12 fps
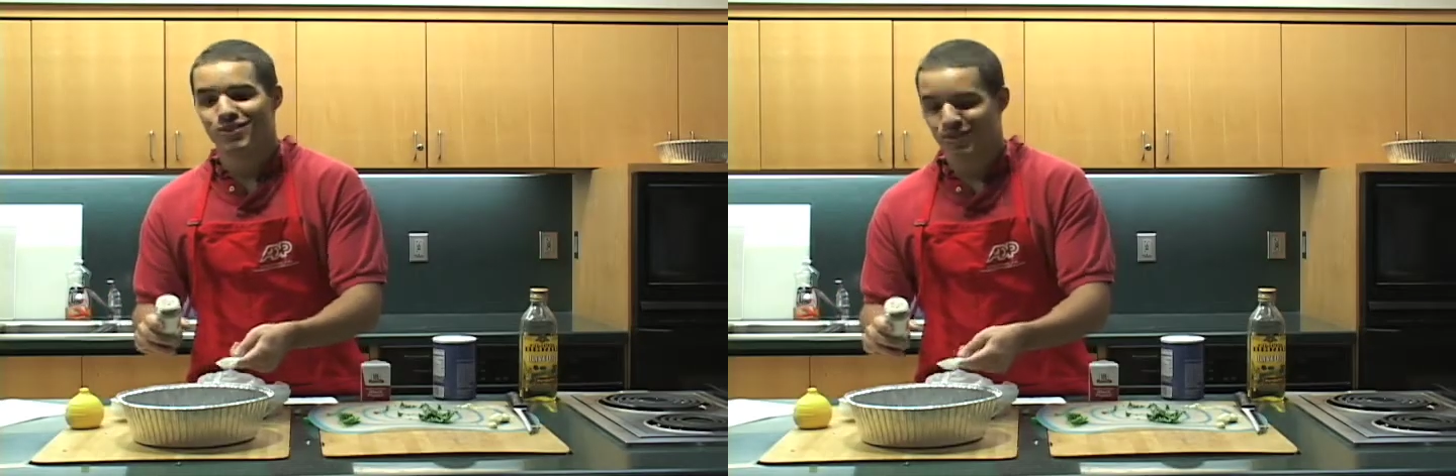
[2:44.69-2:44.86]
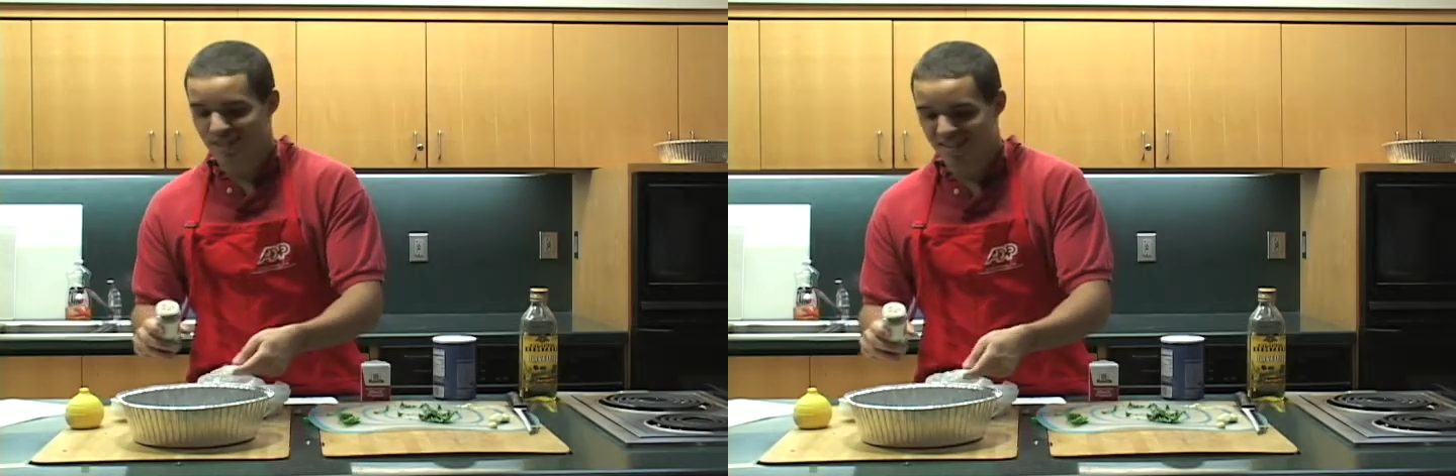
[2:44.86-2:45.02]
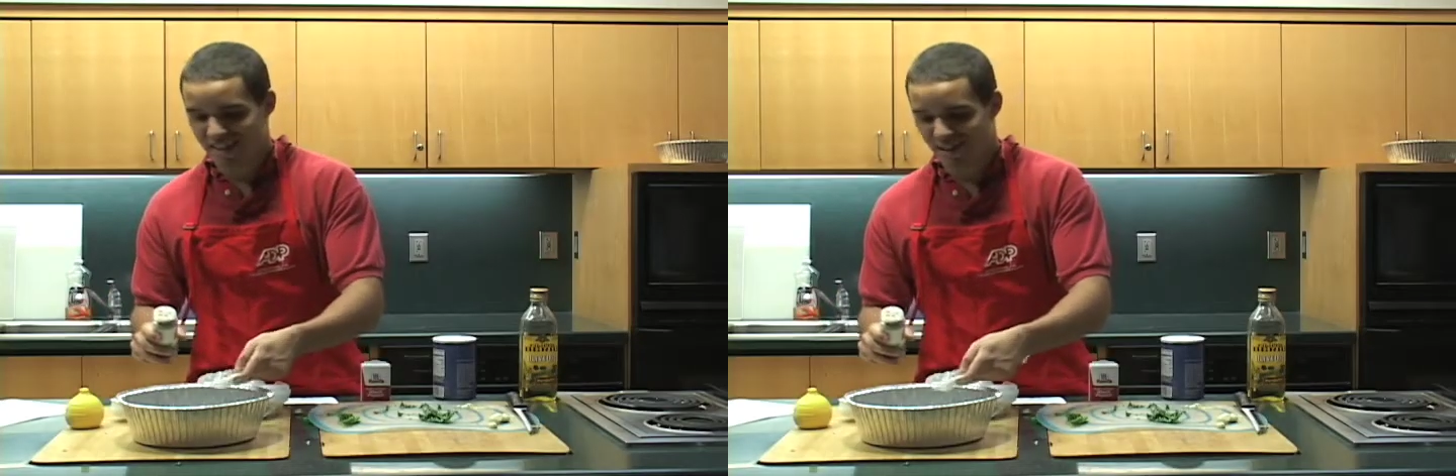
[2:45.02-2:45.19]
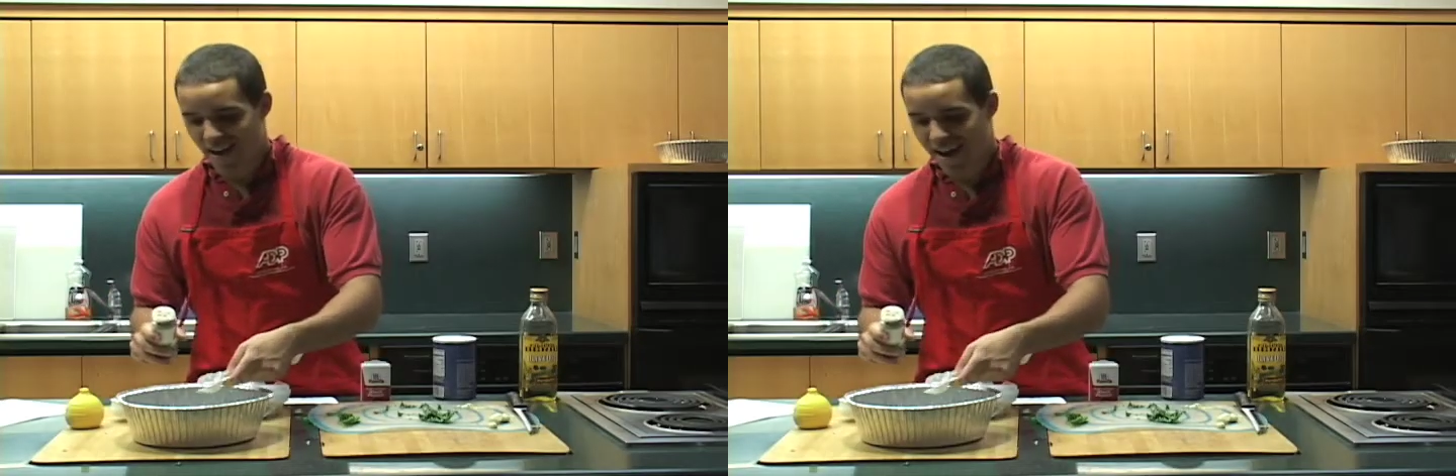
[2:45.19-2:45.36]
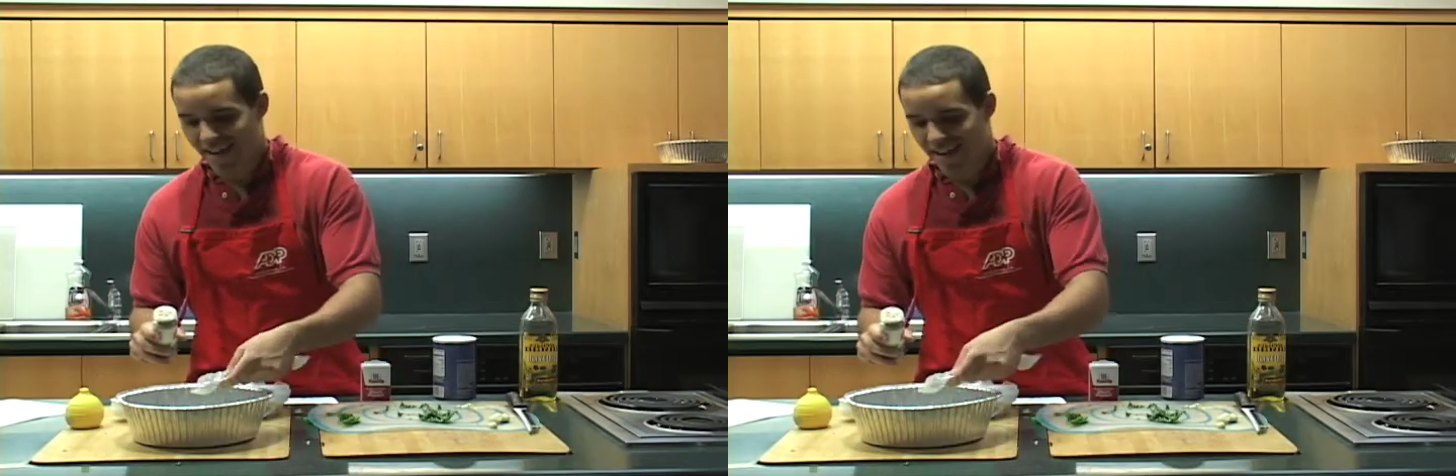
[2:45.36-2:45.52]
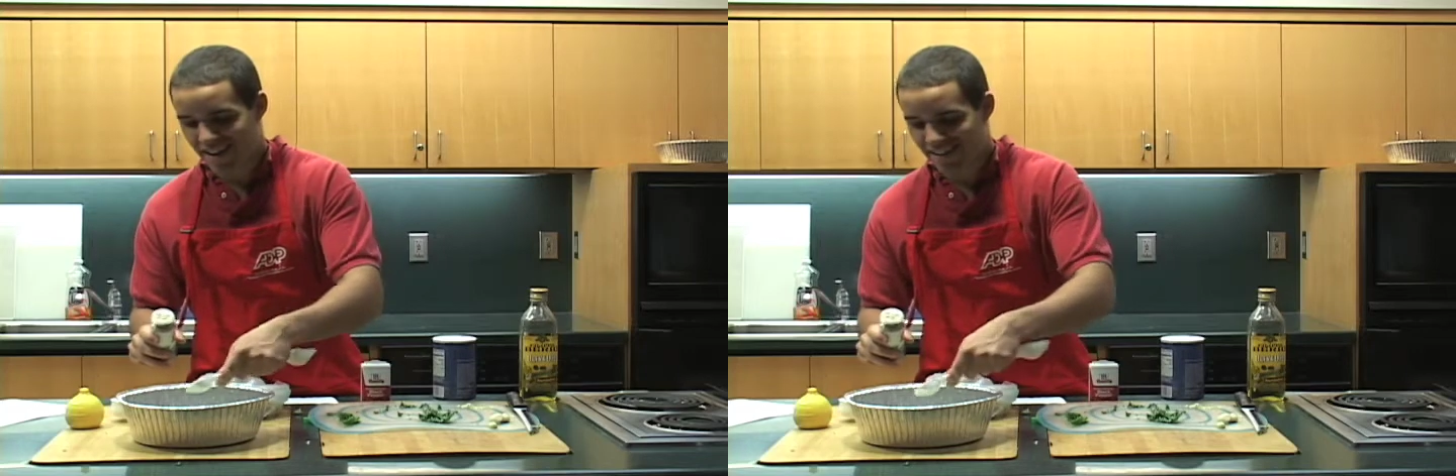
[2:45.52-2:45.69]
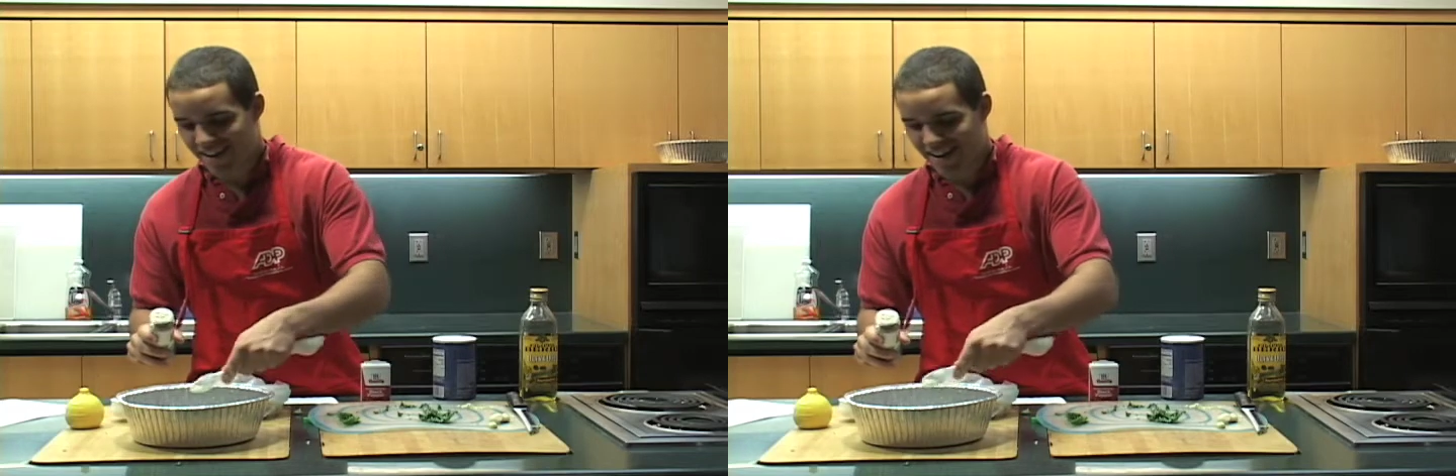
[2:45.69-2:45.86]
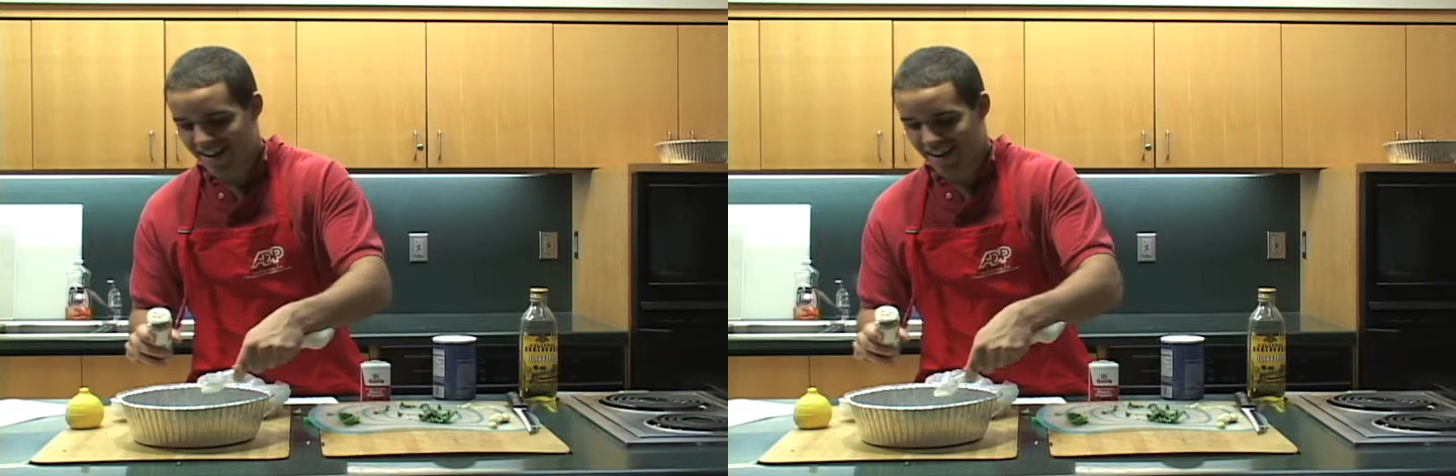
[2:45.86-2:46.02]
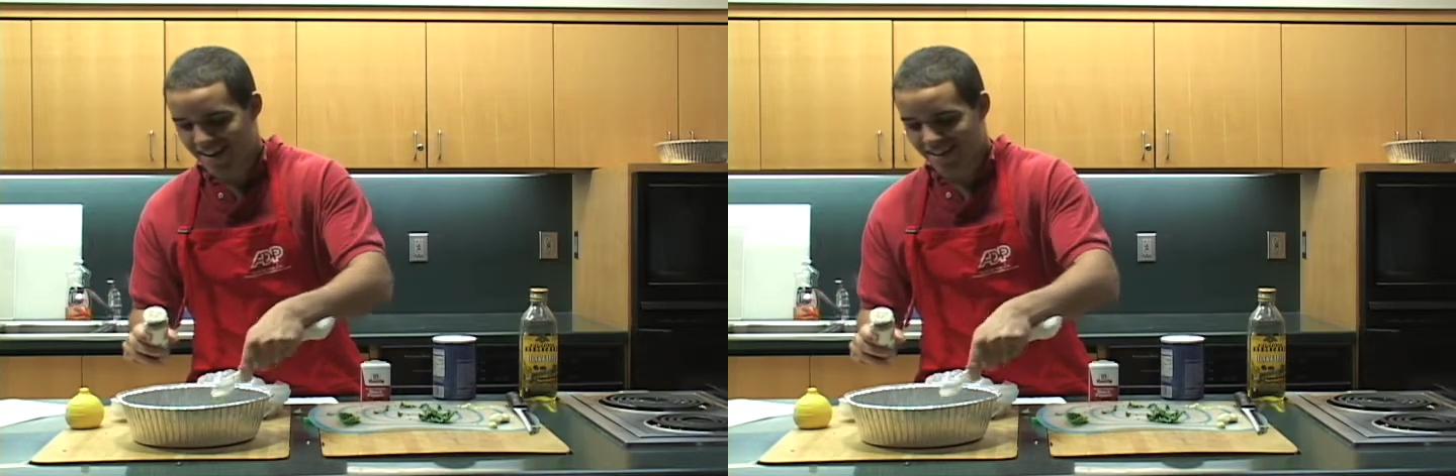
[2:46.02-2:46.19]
Cuisine crowd out there.